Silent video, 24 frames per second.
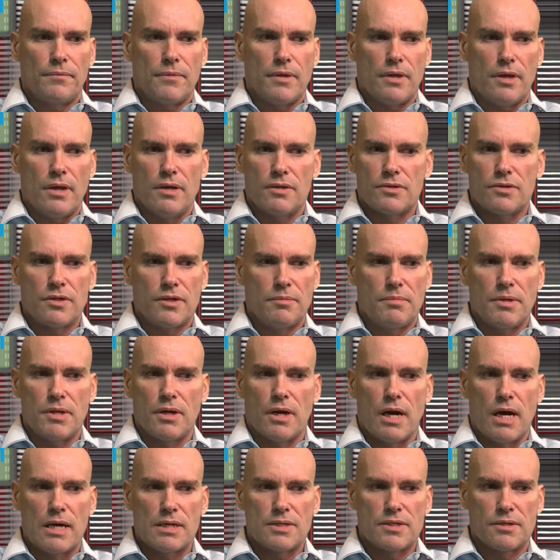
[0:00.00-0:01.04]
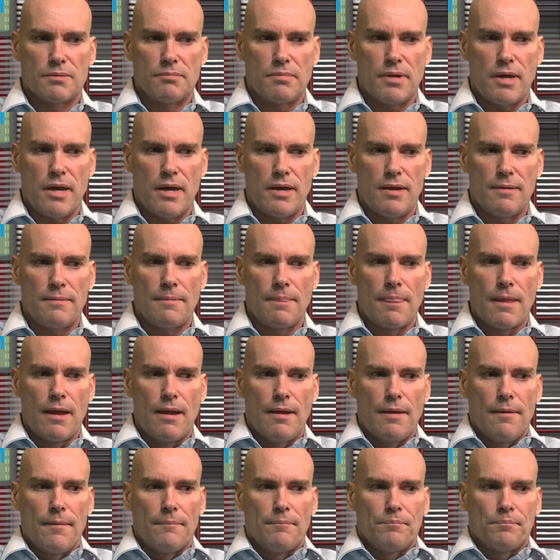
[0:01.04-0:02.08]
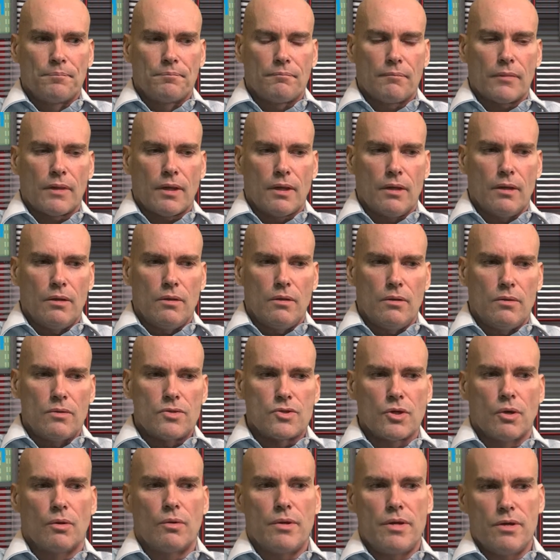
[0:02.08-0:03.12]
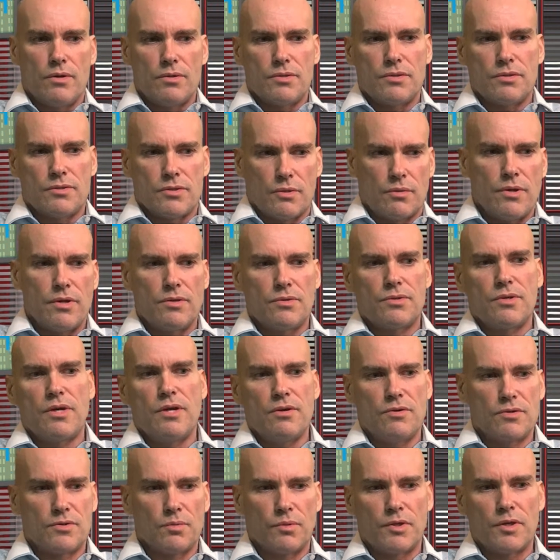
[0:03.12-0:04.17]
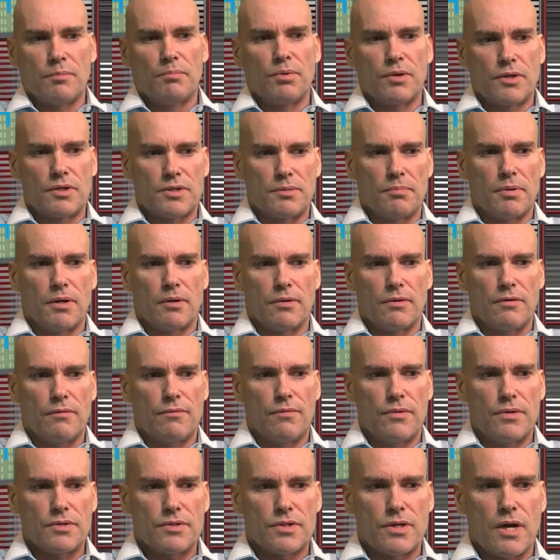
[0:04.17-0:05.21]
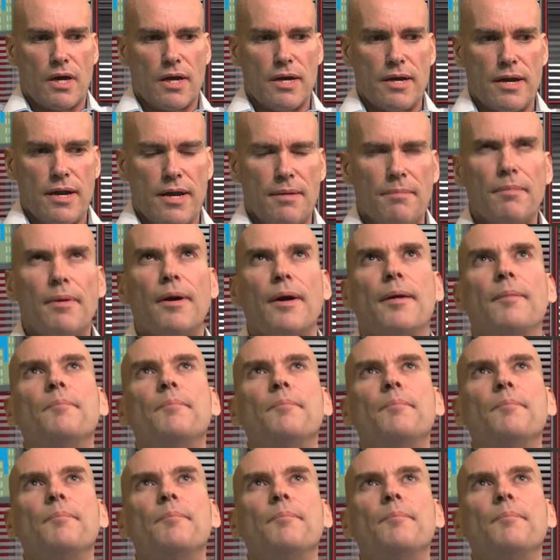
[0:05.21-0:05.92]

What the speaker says: it's going to be awesome. And so here's what the book's about. You have this guy named